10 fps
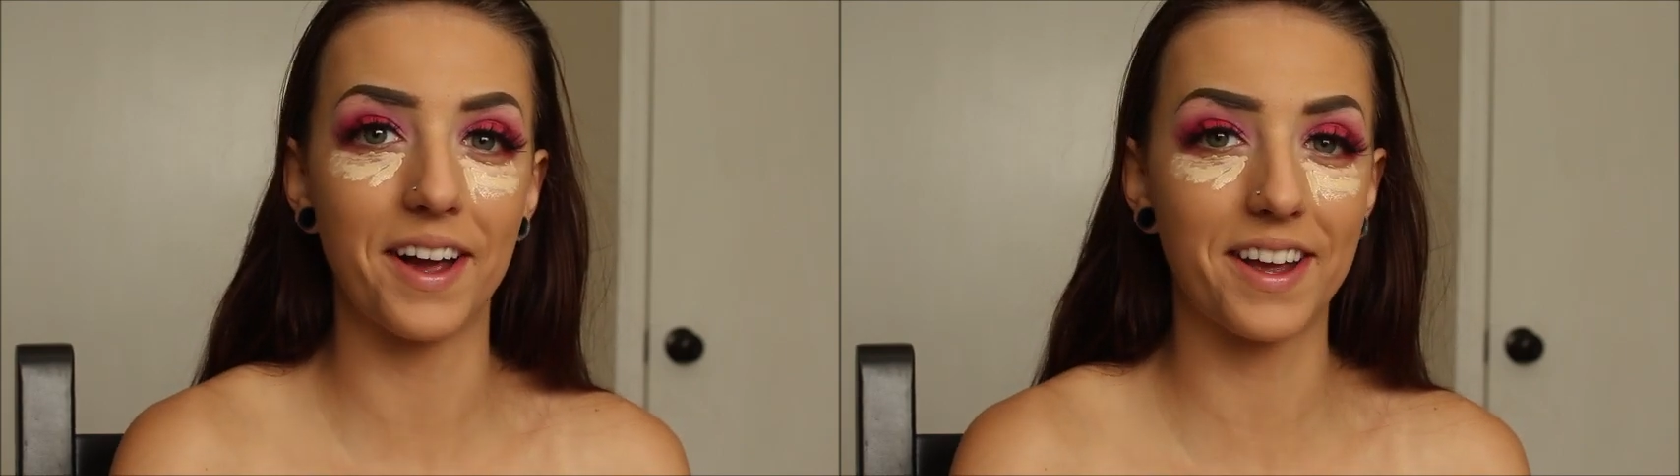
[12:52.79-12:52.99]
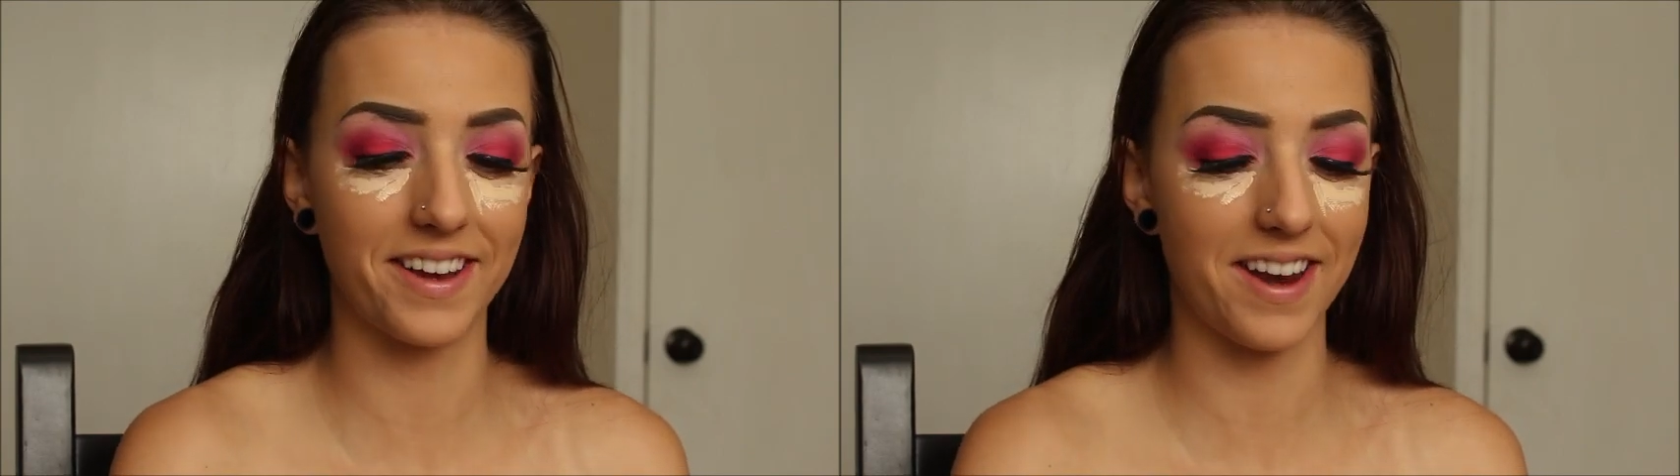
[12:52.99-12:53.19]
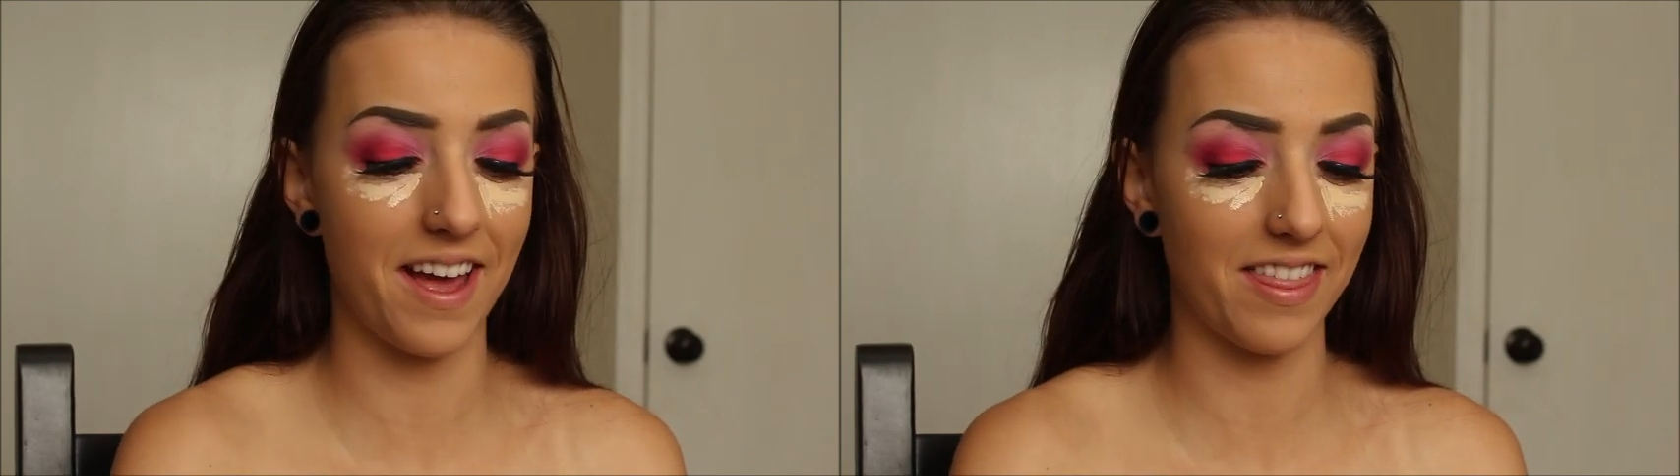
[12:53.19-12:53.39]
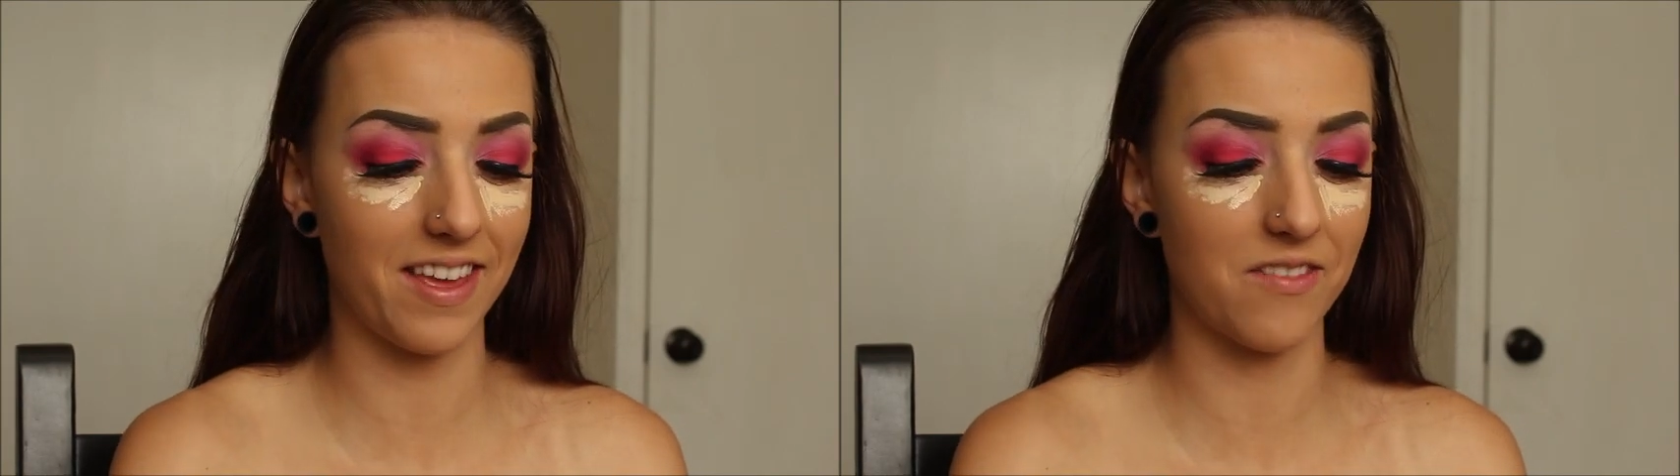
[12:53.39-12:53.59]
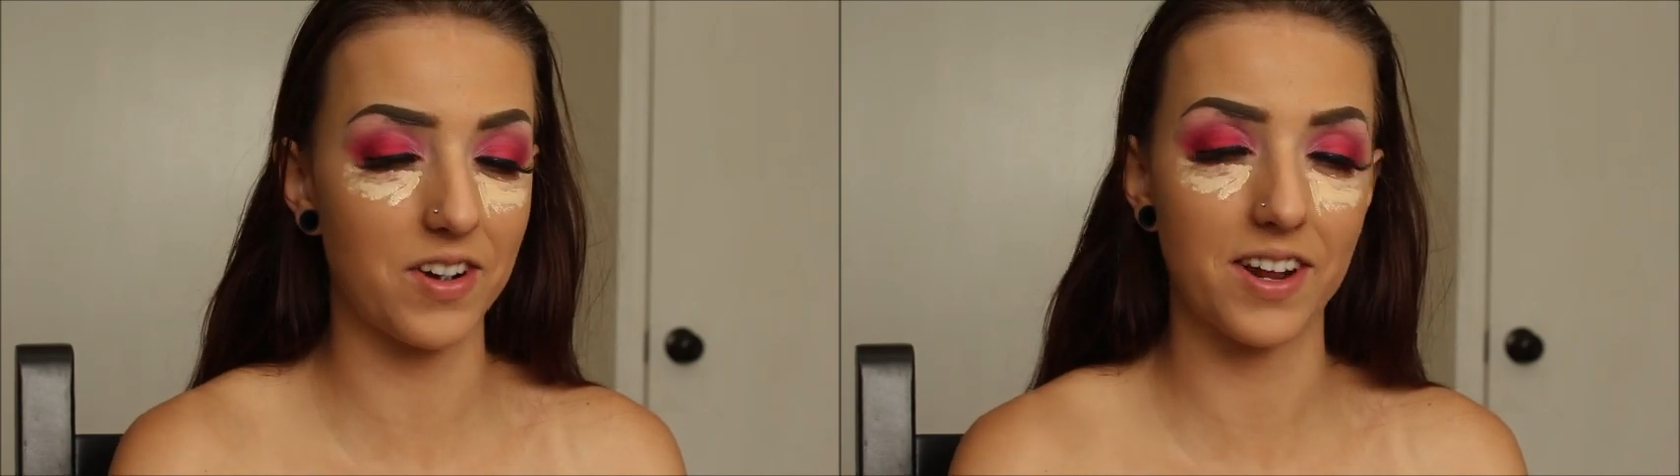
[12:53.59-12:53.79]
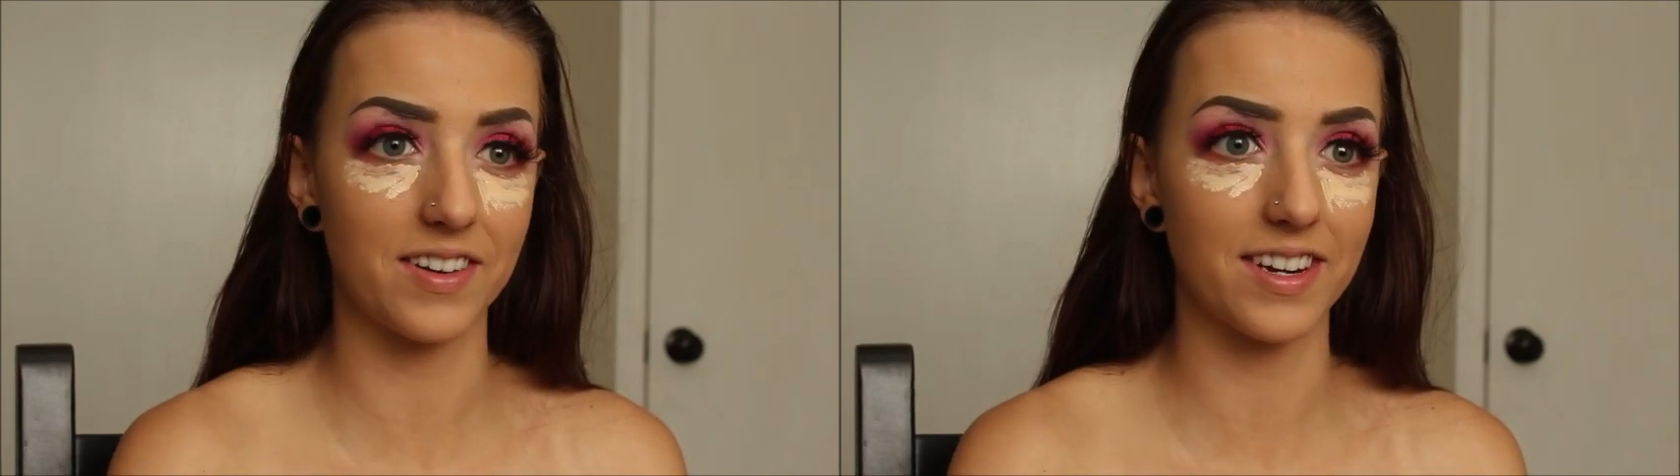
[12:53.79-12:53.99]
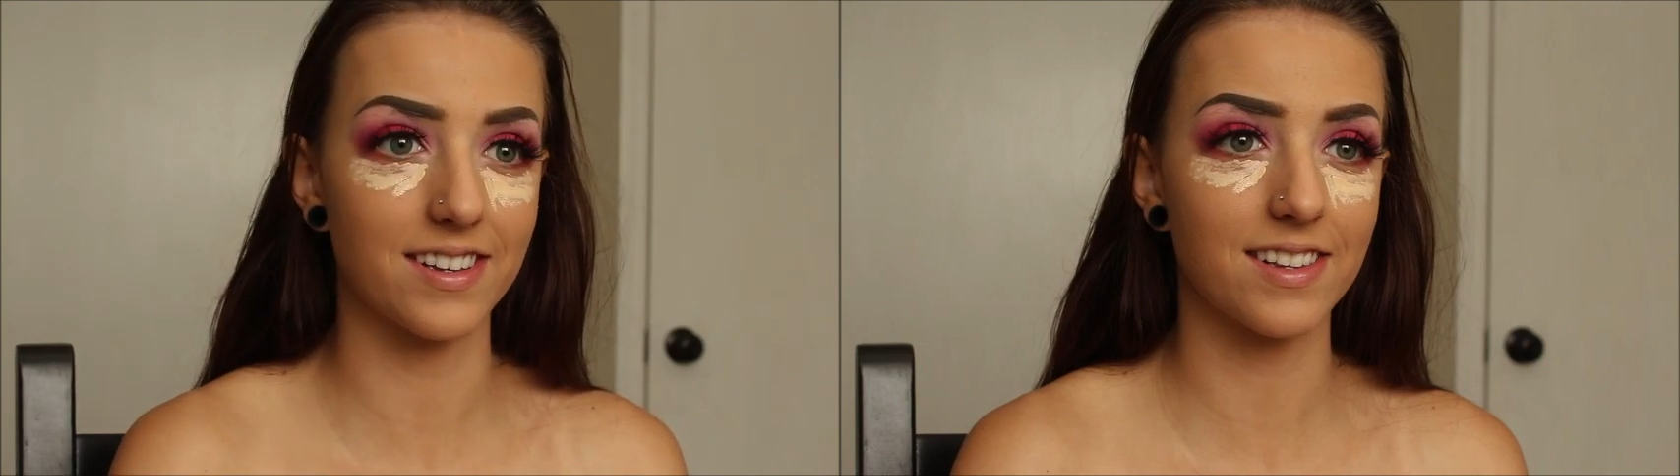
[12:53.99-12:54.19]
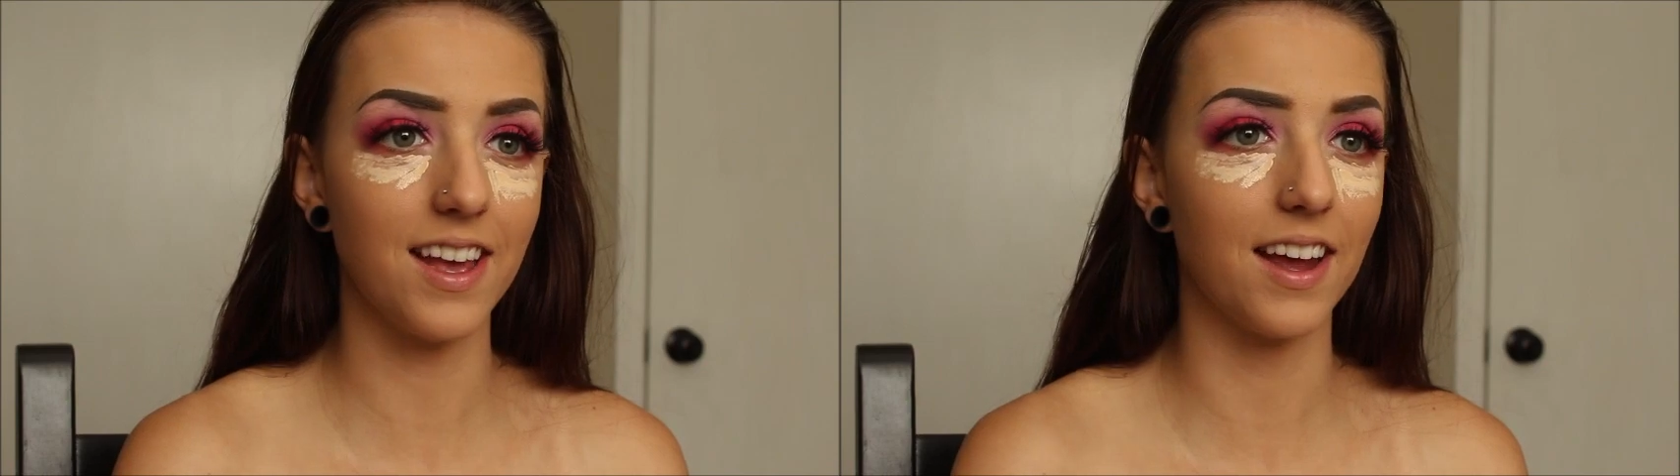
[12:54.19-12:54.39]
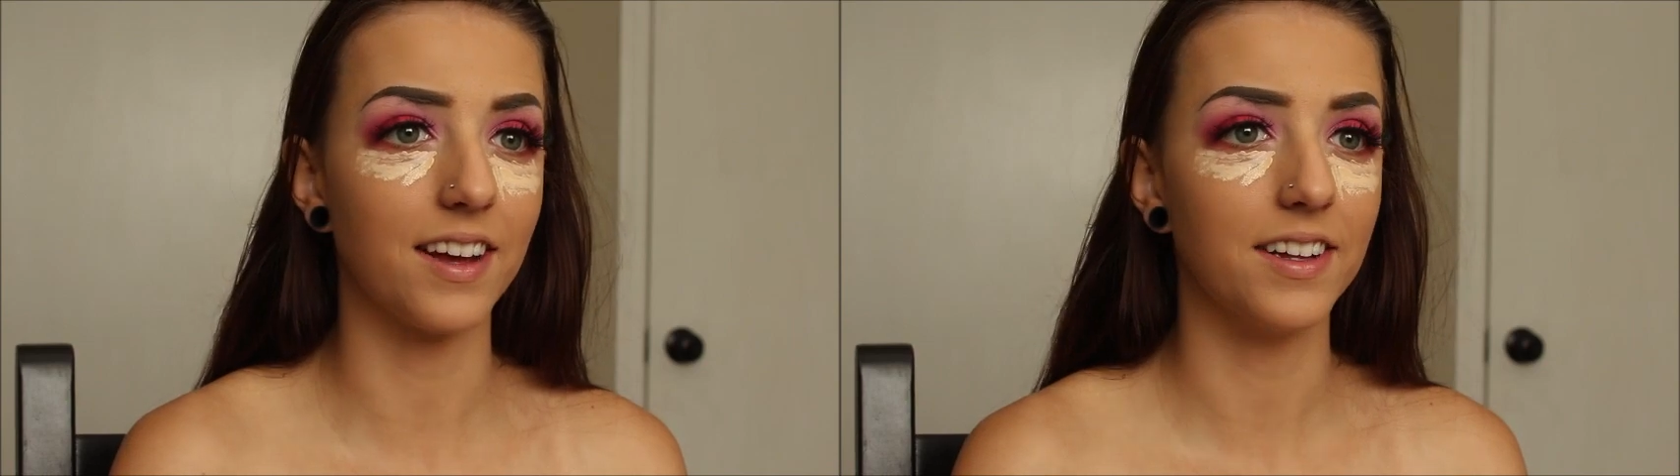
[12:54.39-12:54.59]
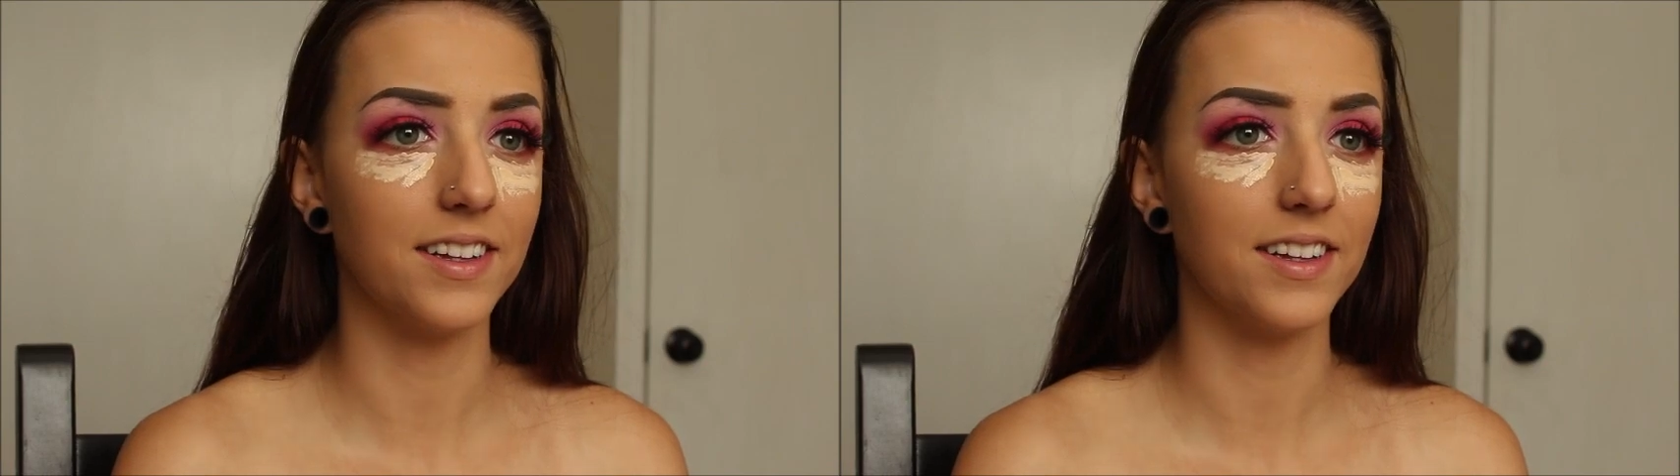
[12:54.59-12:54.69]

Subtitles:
I could not think of what I wanted to say.